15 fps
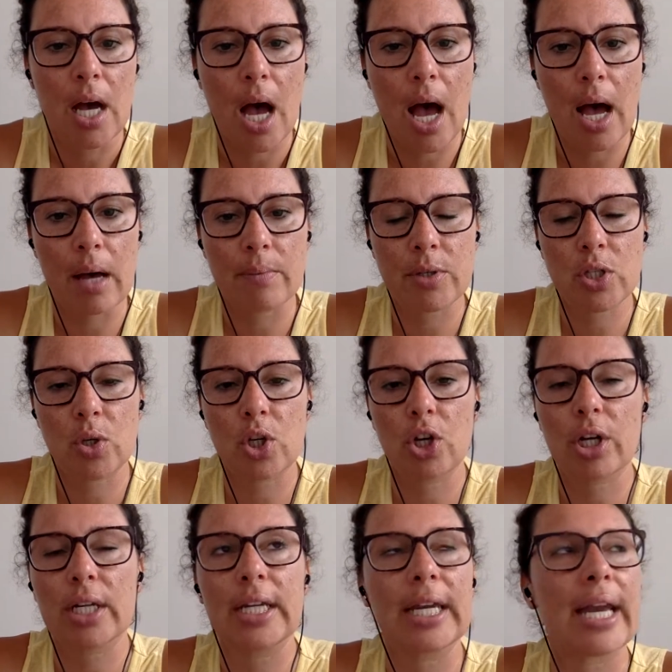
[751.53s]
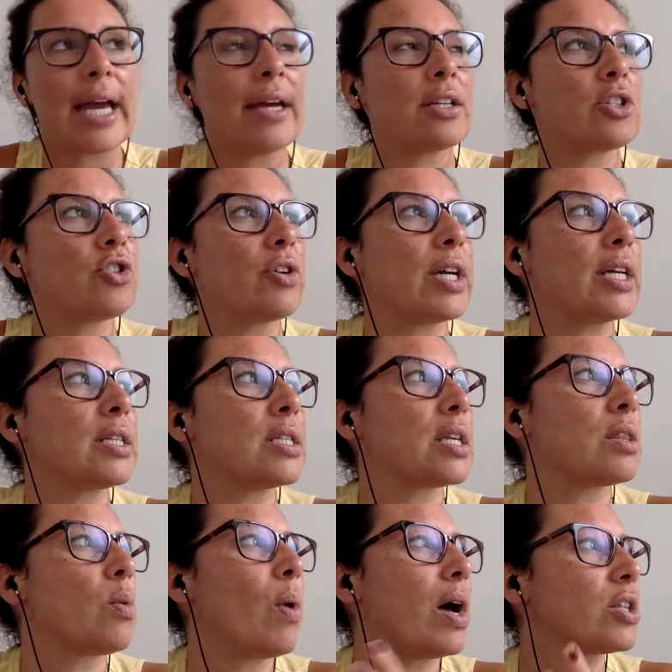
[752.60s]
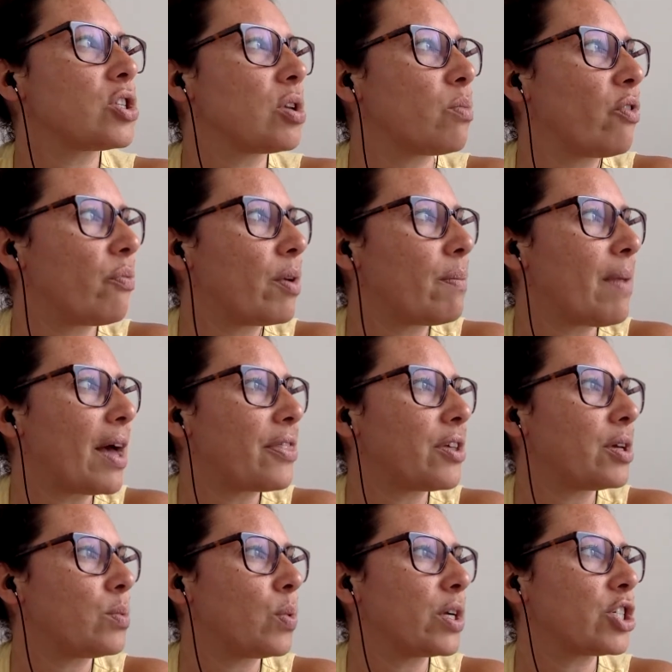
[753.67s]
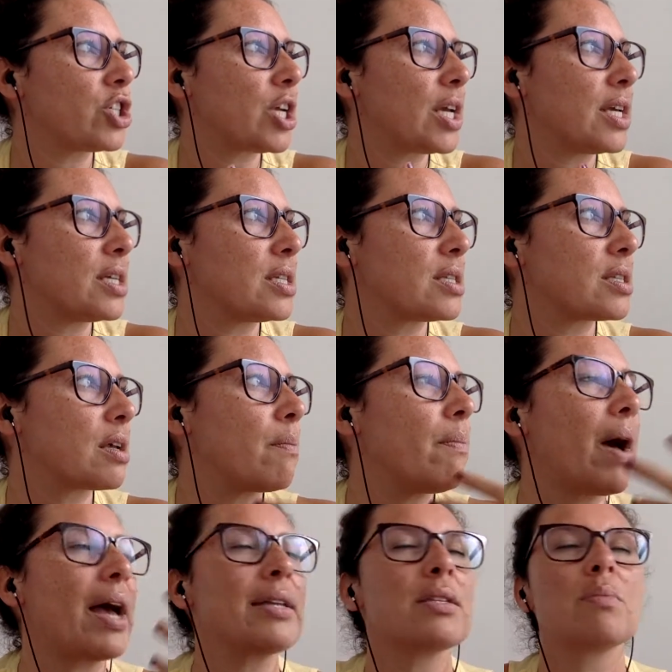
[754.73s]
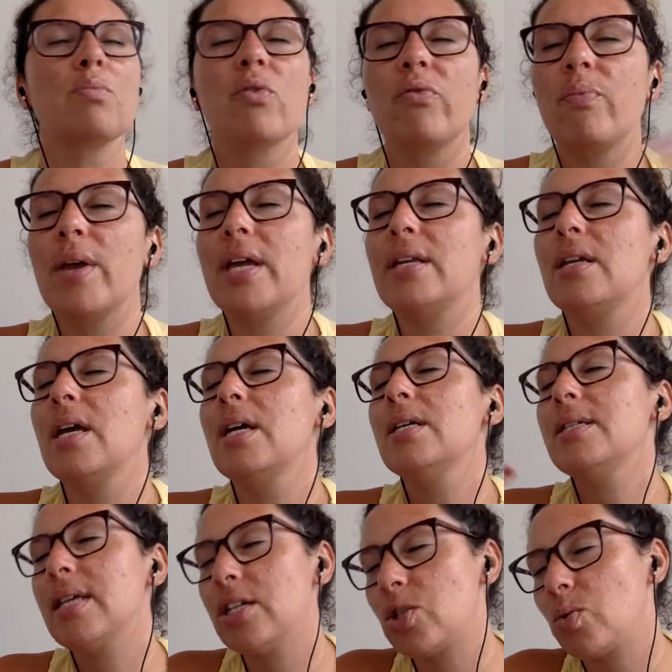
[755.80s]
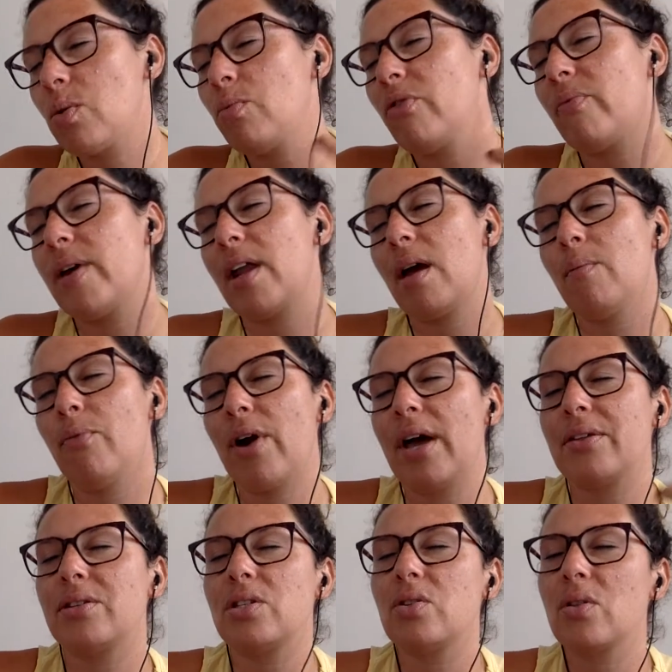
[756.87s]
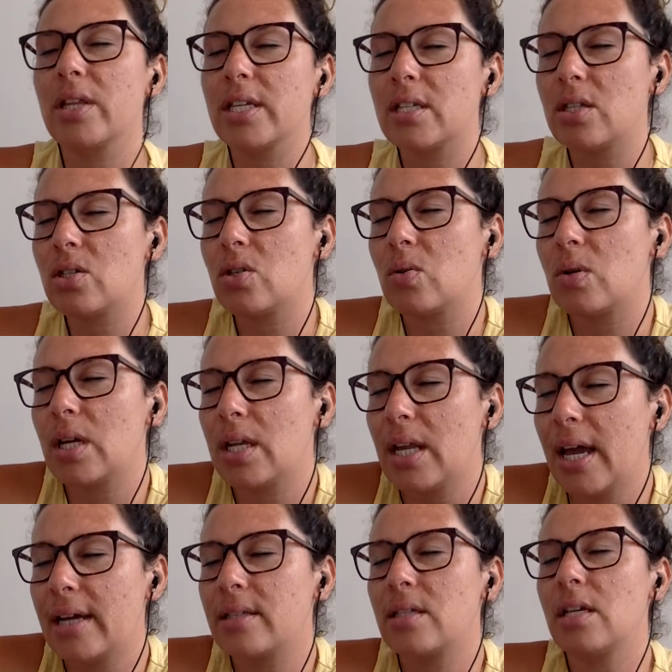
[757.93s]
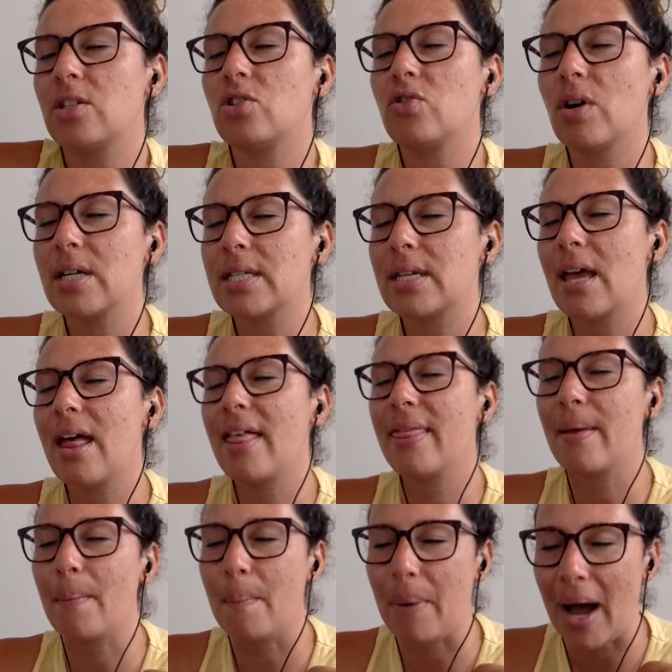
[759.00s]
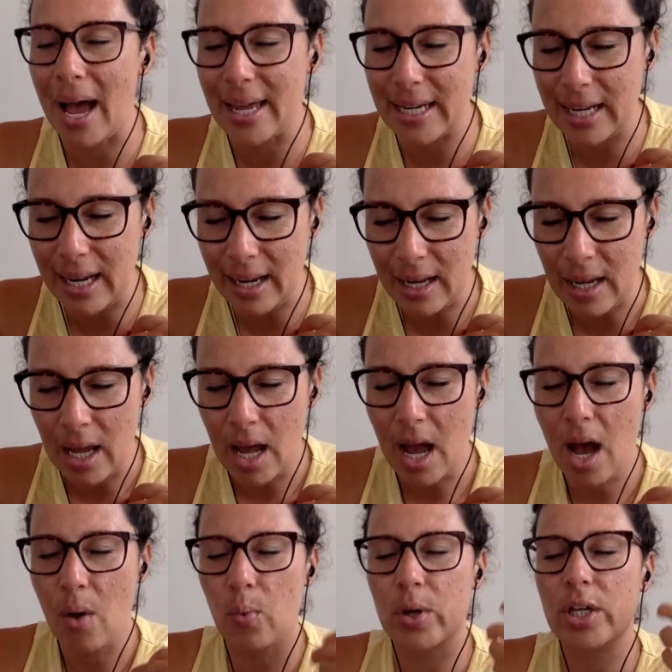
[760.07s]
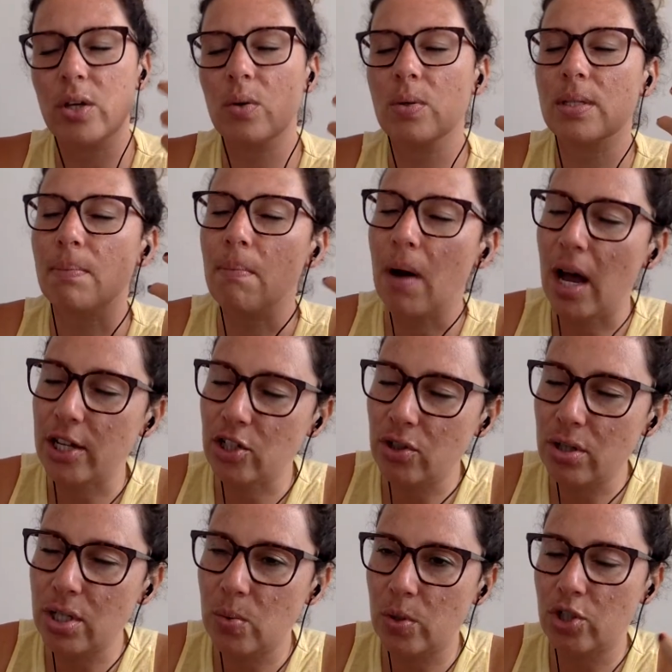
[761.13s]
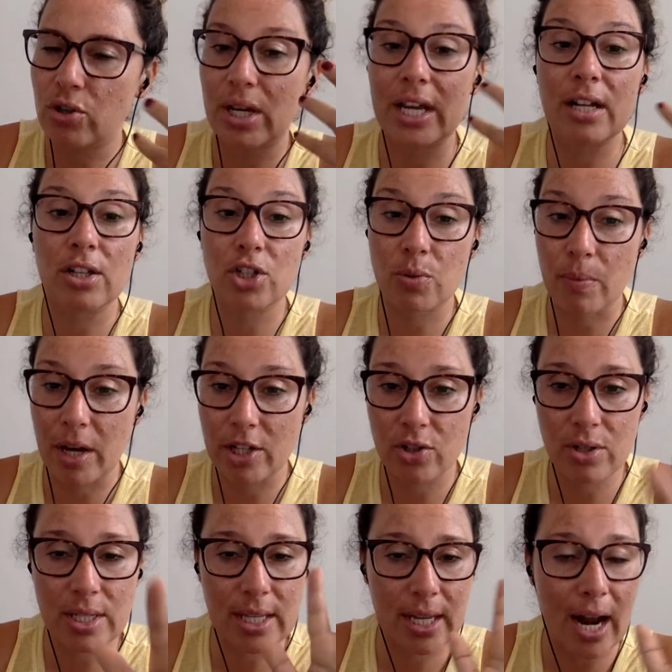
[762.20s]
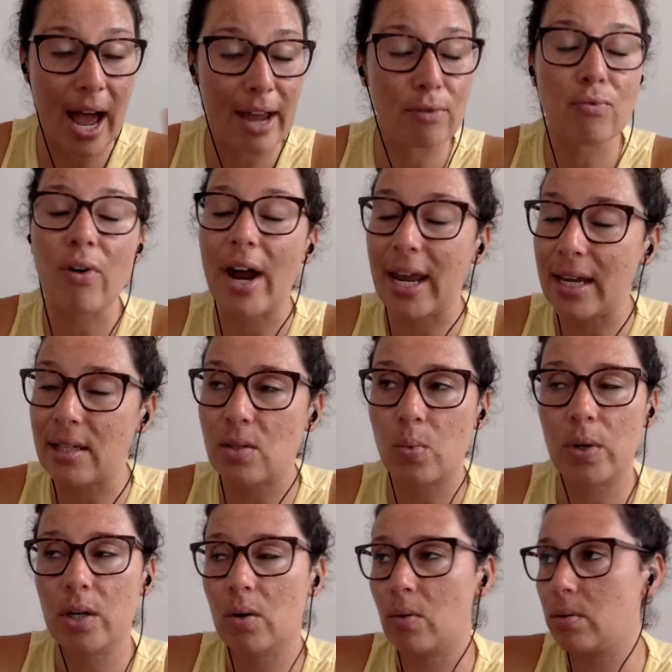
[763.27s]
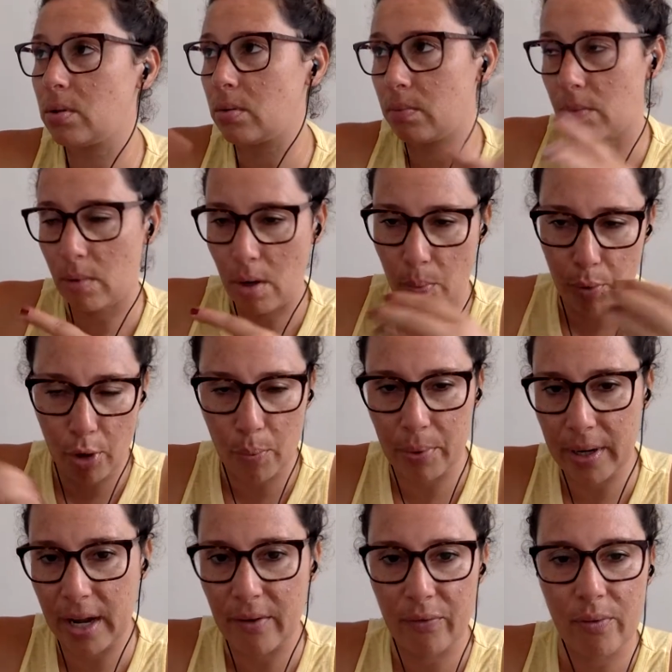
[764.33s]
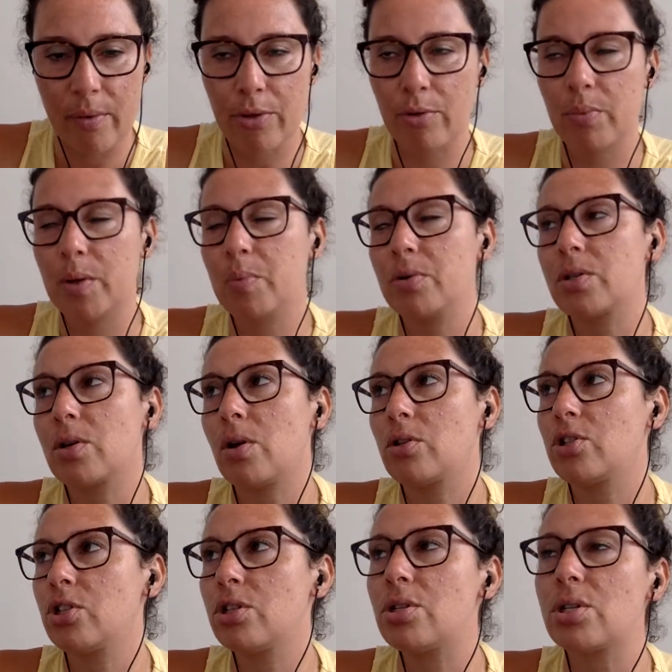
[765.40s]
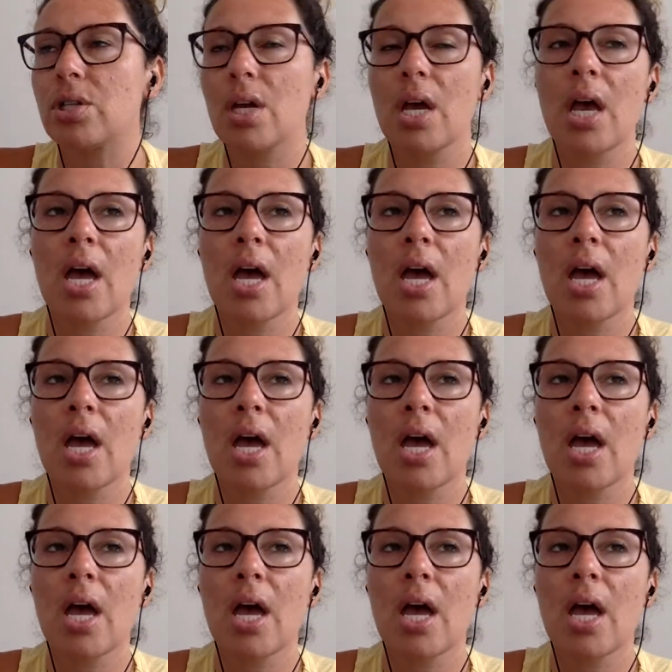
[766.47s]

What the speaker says: So you're going to get trained in the Wild Soul Movement method, which combines movement, sensual movement, and breath to listen to, connect, and trust the body. We use mantras, which are English mantras that I write. We don't appropriate from other people's cultures.